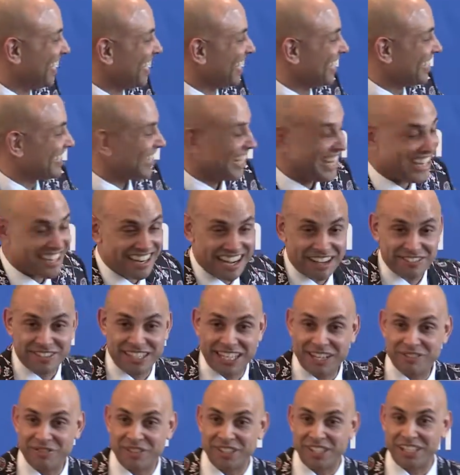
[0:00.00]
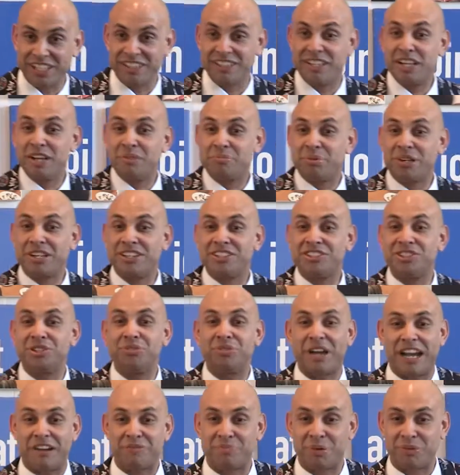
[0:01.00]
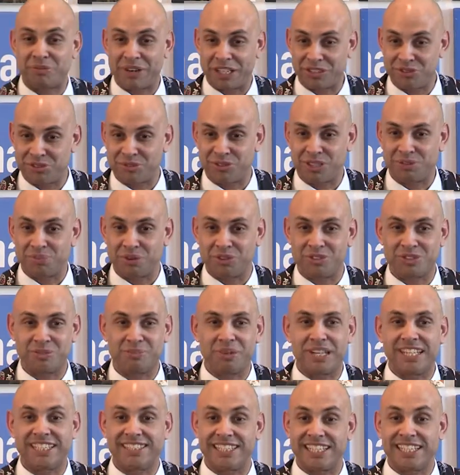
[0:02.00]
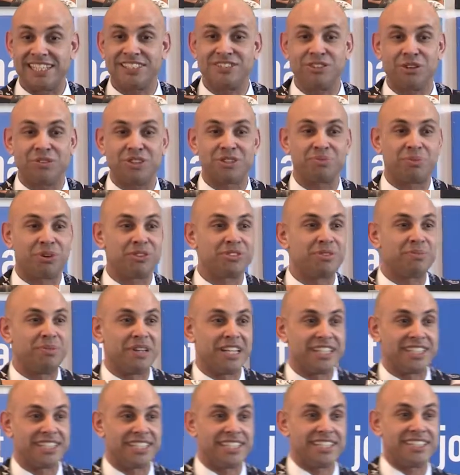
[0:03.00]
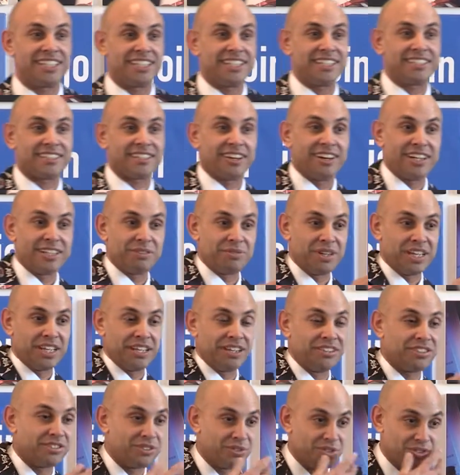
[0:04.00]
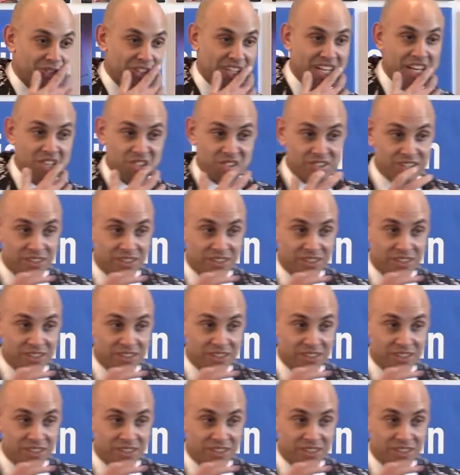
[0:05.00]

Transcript: So they don't have to live with you because you have parental responsibility. It's your responsibility to decide where those children live.